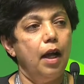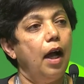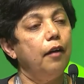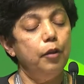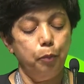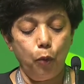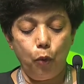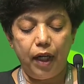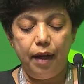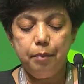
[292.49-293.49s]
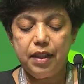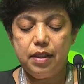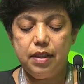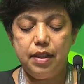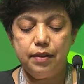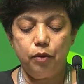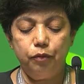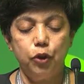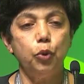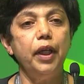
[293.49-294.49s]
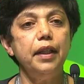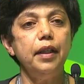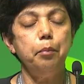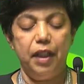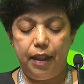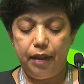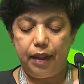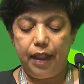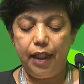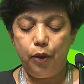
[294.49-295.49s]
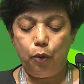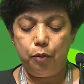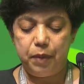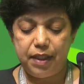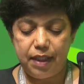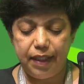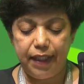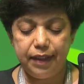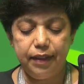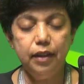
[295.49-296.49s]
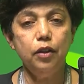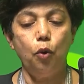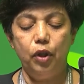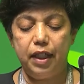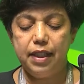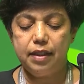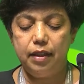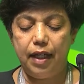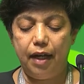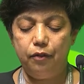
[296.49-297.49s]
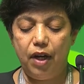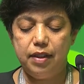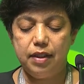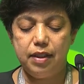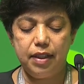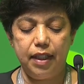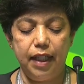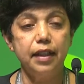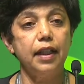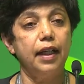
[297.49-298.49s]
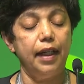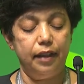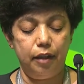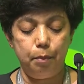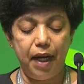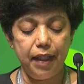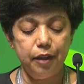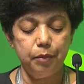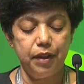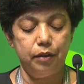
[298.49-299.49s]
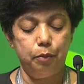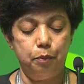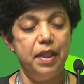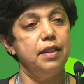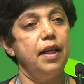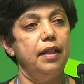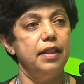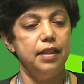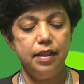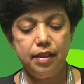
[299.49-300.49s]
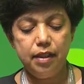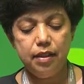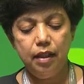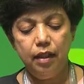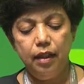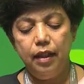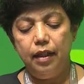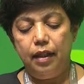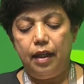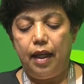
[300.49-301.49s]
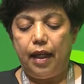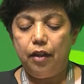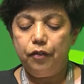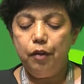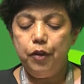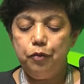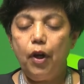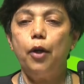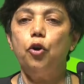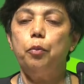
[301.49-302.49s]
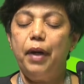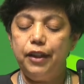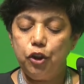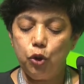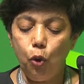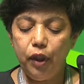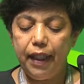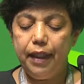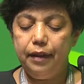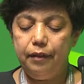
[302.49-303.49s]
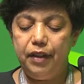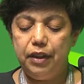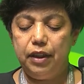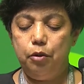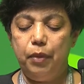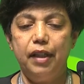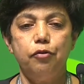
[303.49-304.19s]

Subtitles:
Our program consists of a 20-minute keynote presentation on recent advances in integrated management of pests and diseases, It will be followed by short intervention by